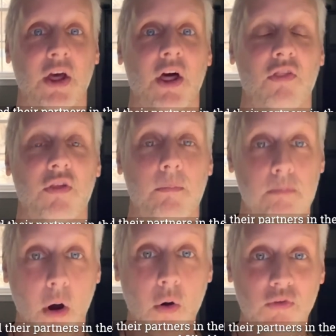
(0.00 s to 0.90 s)
the
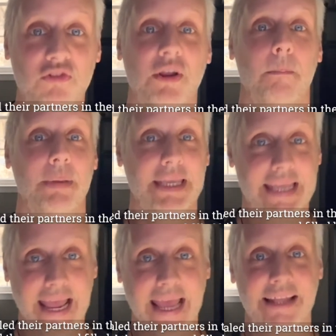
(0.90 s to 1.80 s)
boats
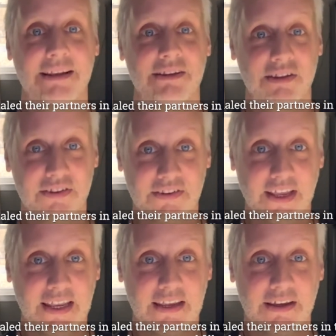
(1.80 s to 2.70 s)
began to
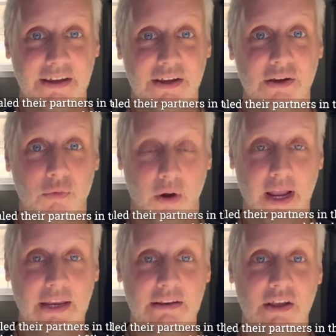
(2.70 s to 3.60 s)
sink,
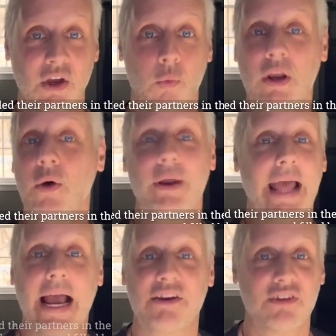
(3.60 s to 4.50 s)
right? We know in
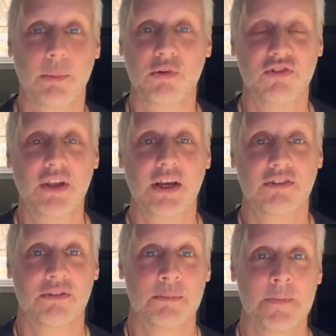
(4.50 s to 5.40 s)
Acts chapter
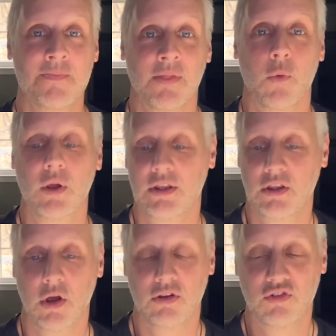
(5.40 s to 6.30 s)
6, when
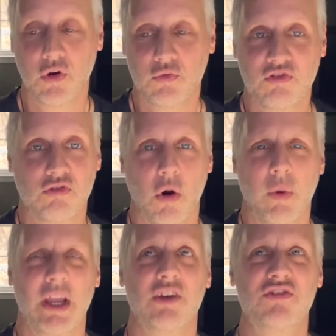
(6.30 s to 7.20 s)
the church was
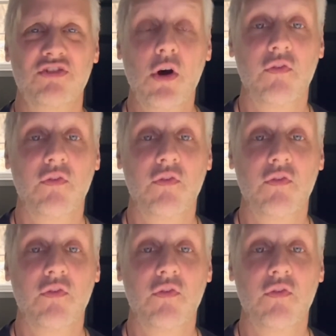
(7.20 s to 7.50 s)
growing so